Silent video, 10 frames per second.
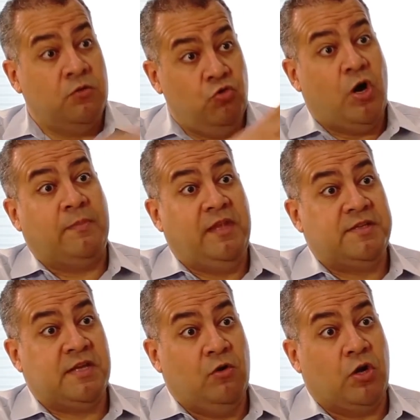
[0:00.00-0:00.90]
do
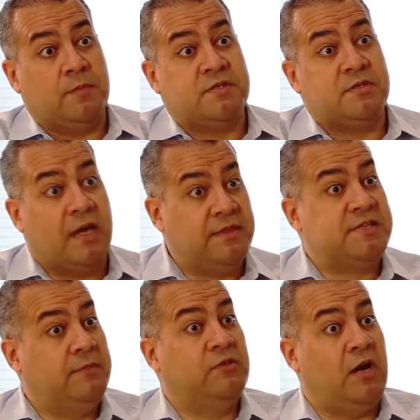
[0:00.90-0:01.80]
updates and lookups at the
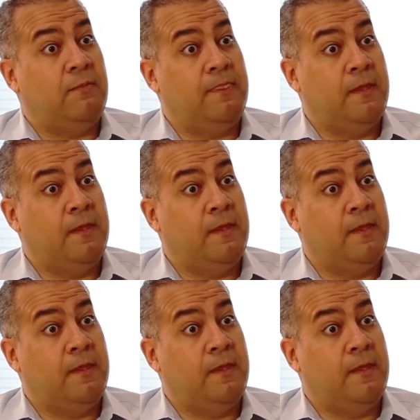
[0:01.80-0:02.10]
same time.